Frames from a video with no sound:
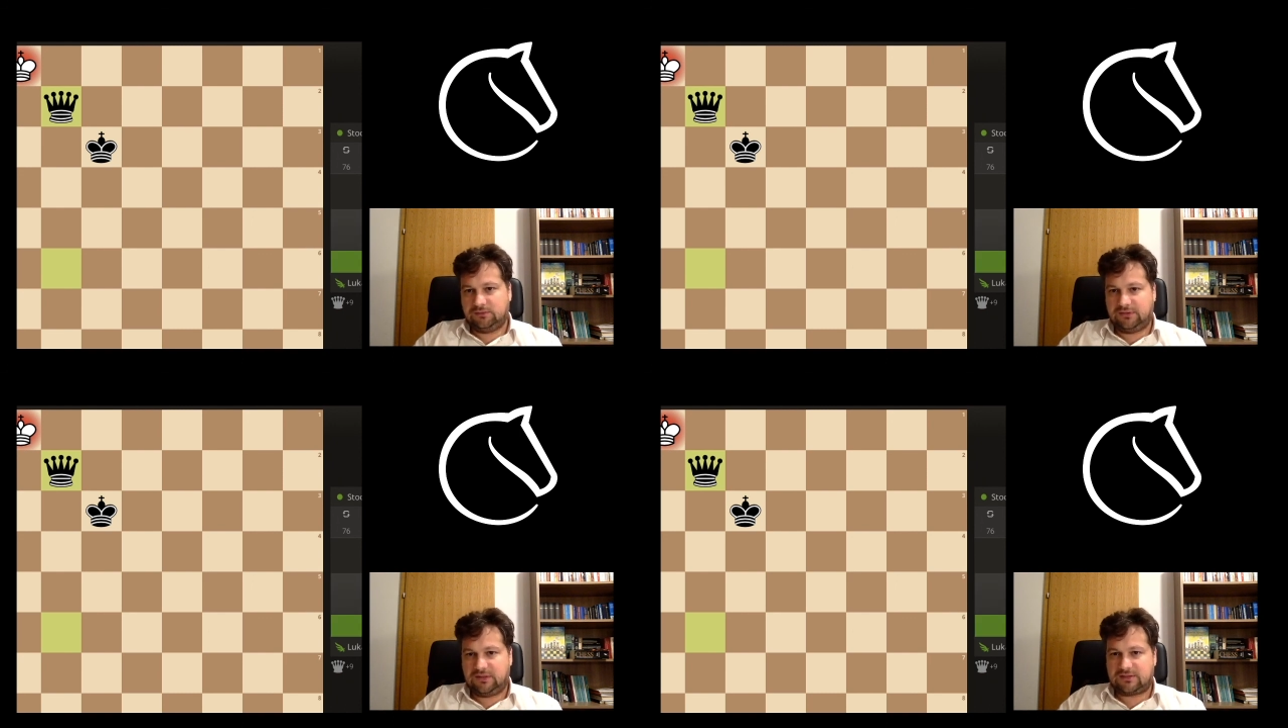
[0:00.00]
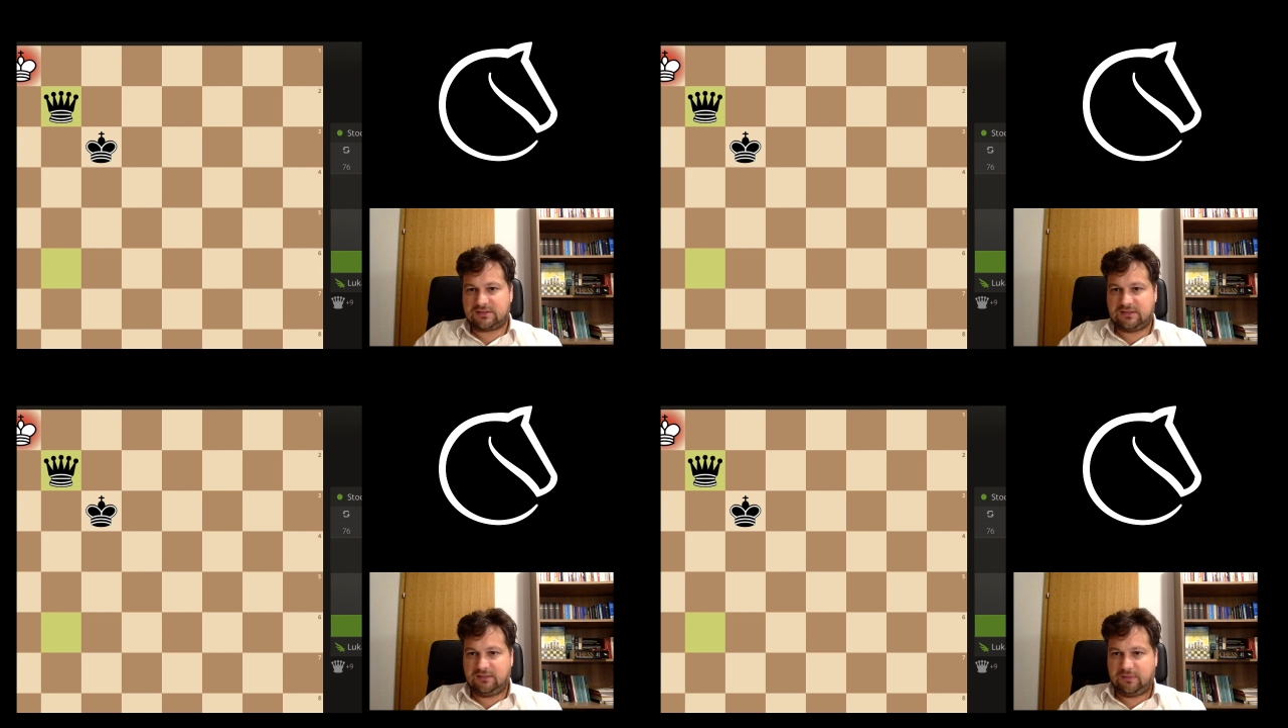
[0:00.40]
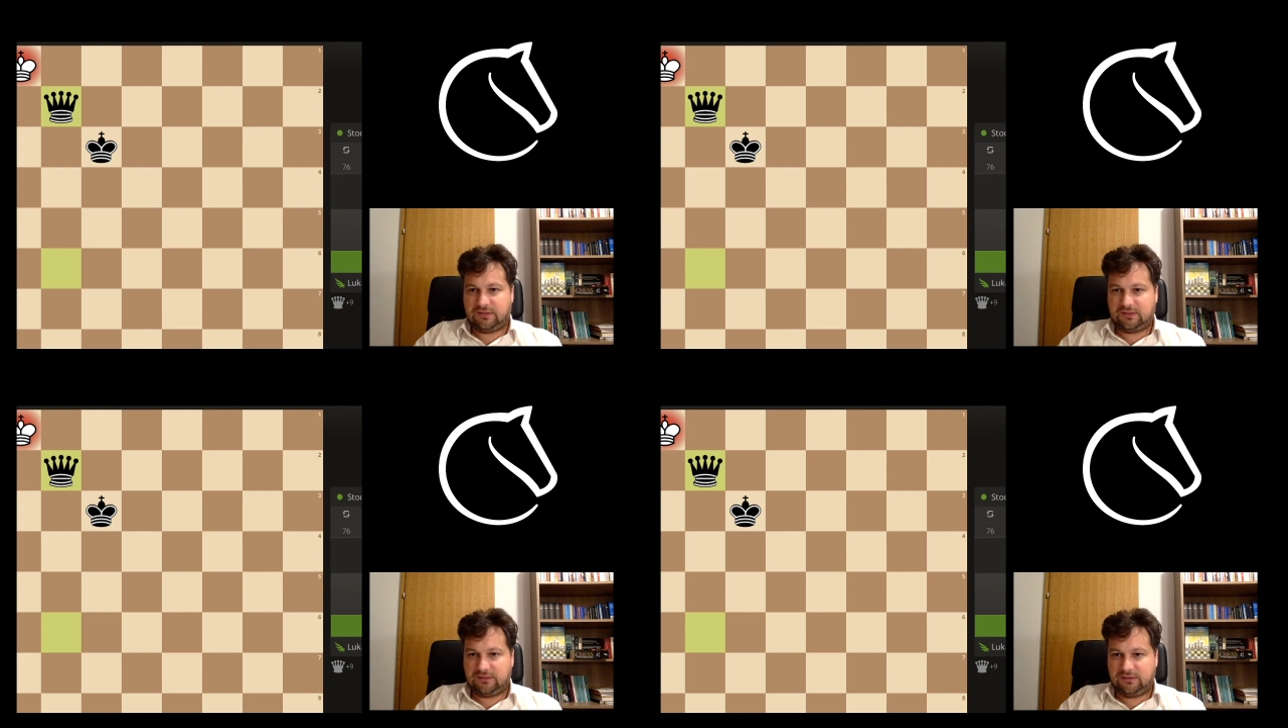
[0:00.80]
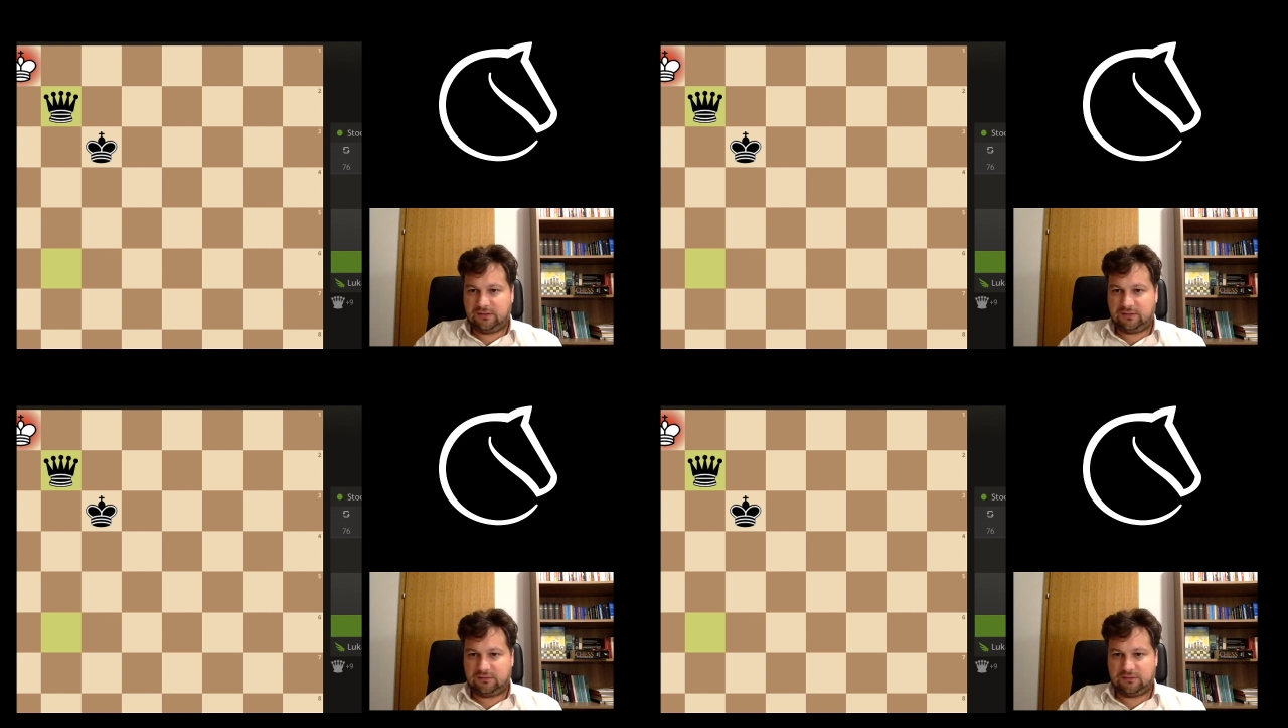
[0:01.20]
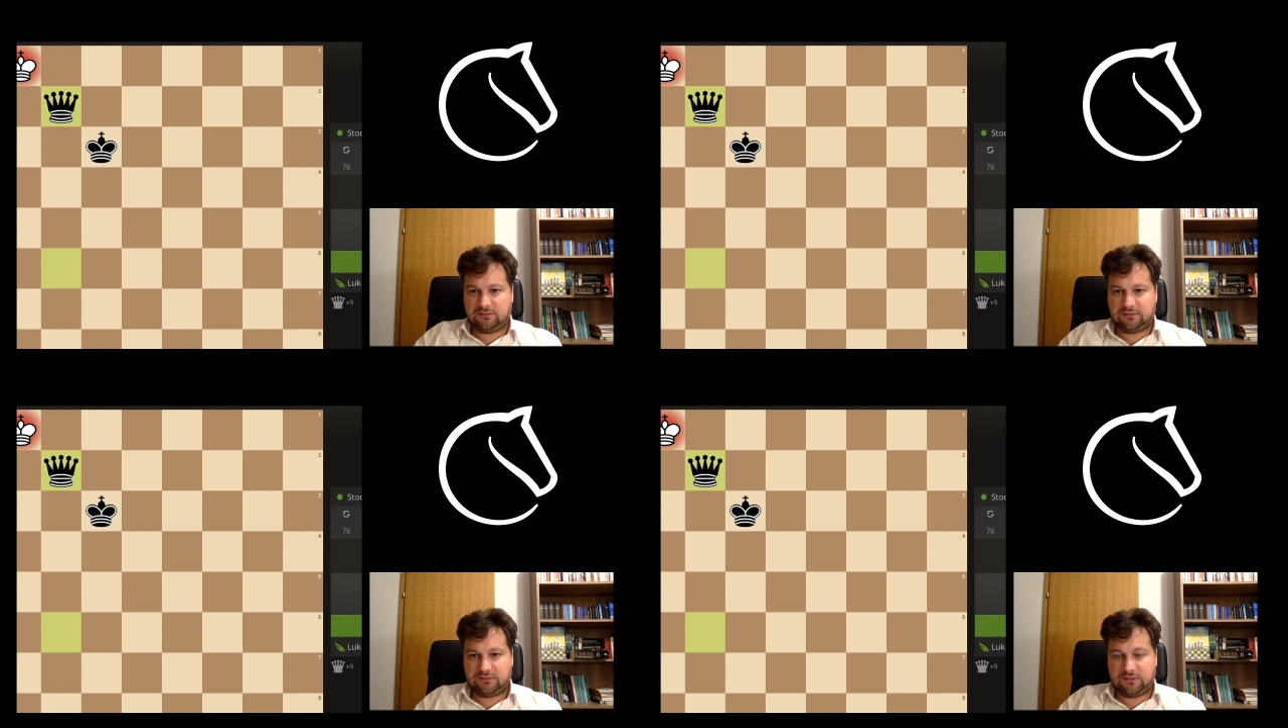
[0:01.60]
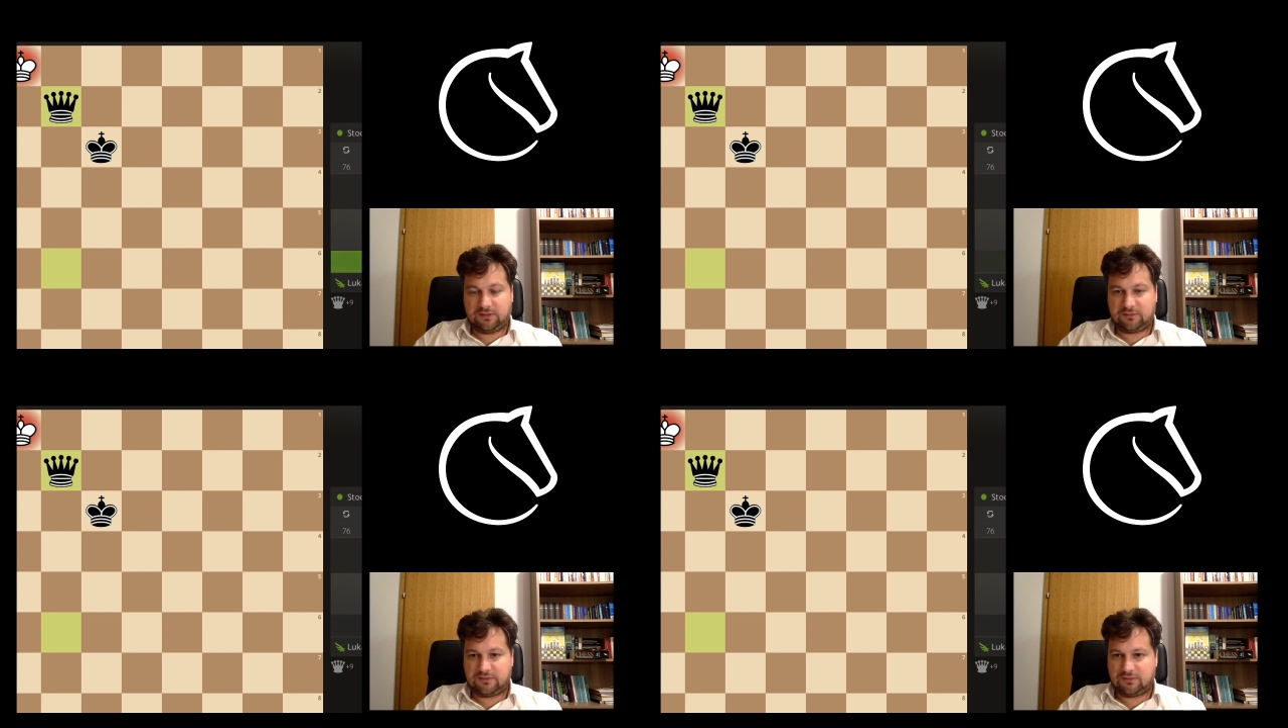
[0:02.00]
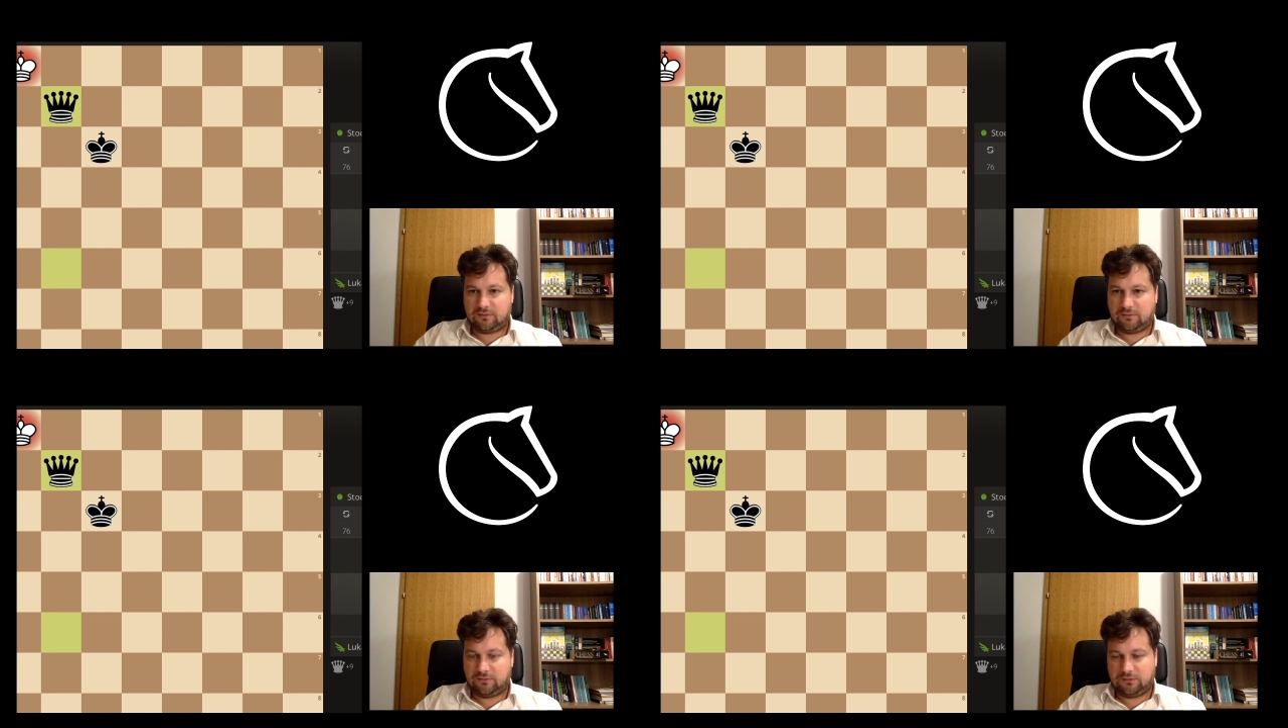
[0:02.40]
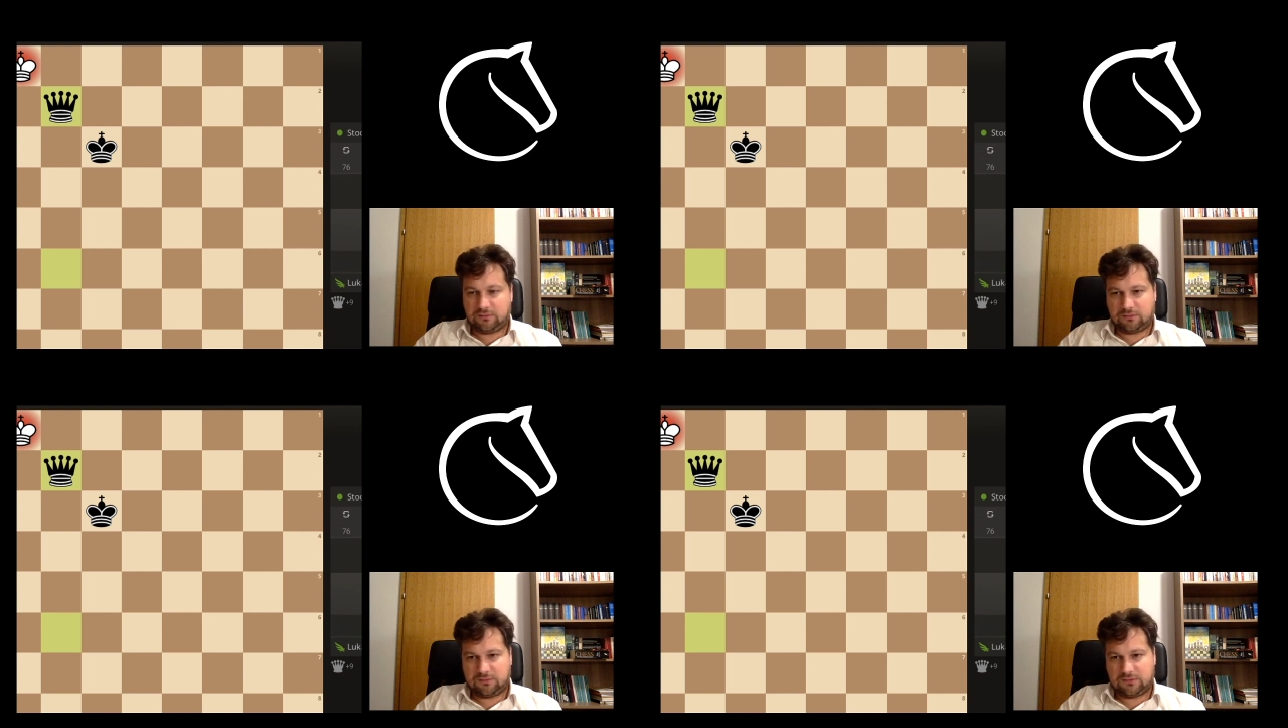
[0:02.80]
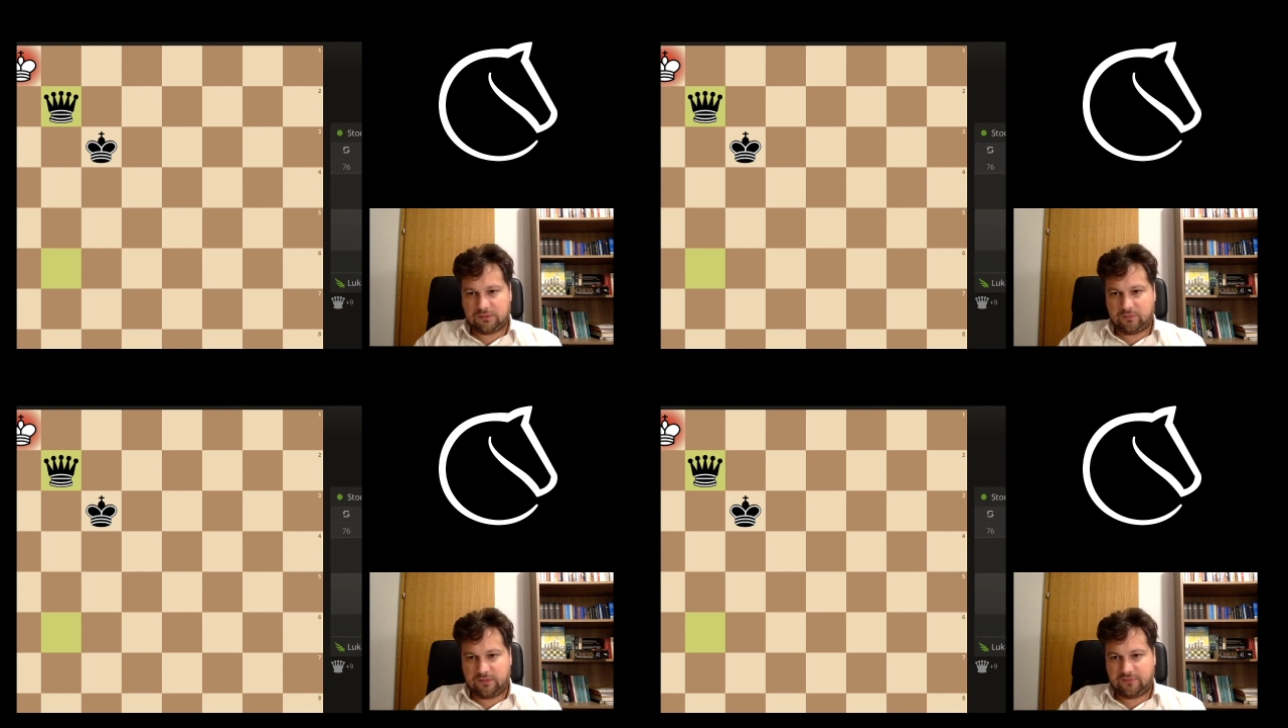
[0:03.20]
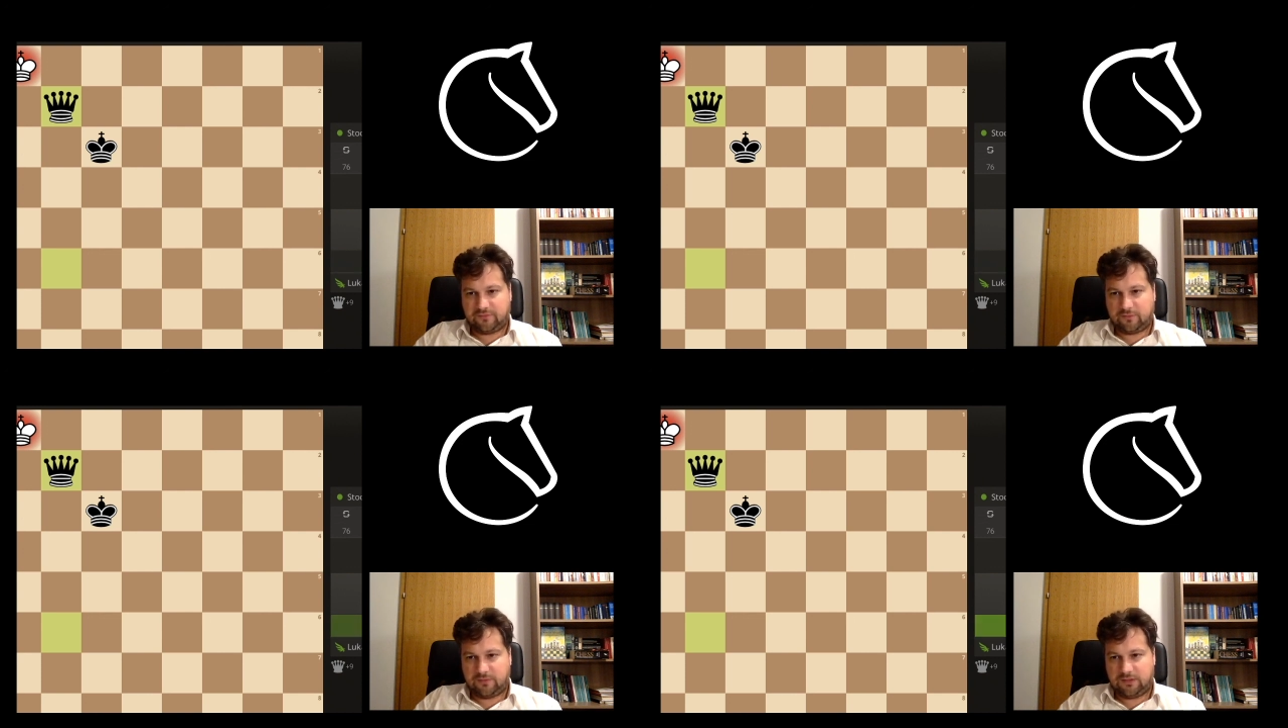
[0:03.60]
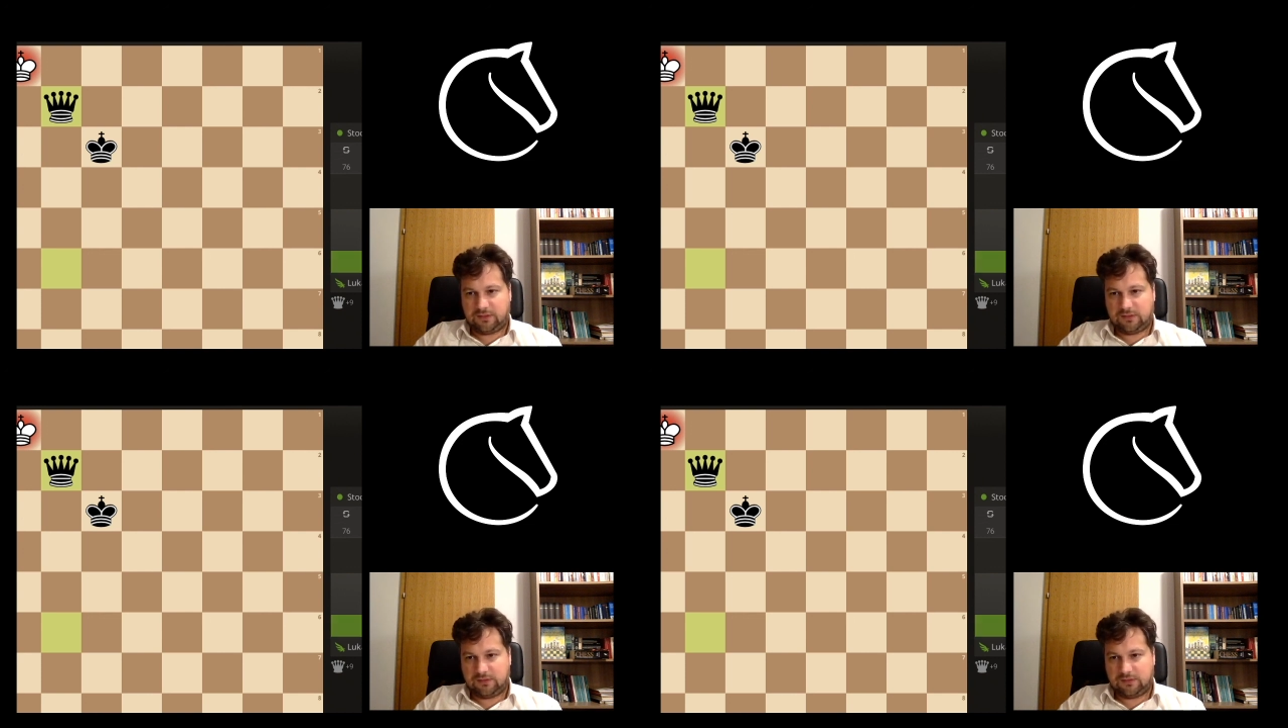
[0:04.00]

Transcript: didn't see, but it didn't turn out so bad for me.